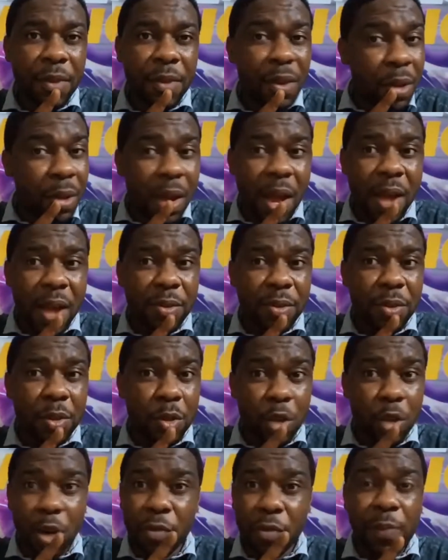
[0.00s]
Yes,
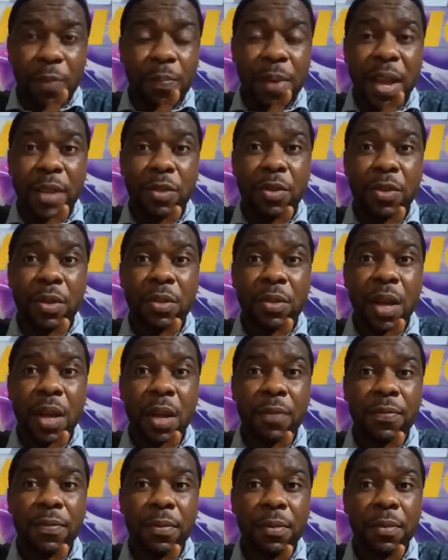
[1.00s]
don't replant
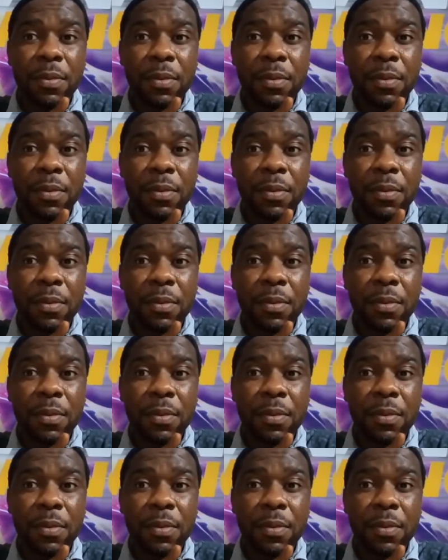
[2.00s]
yourself.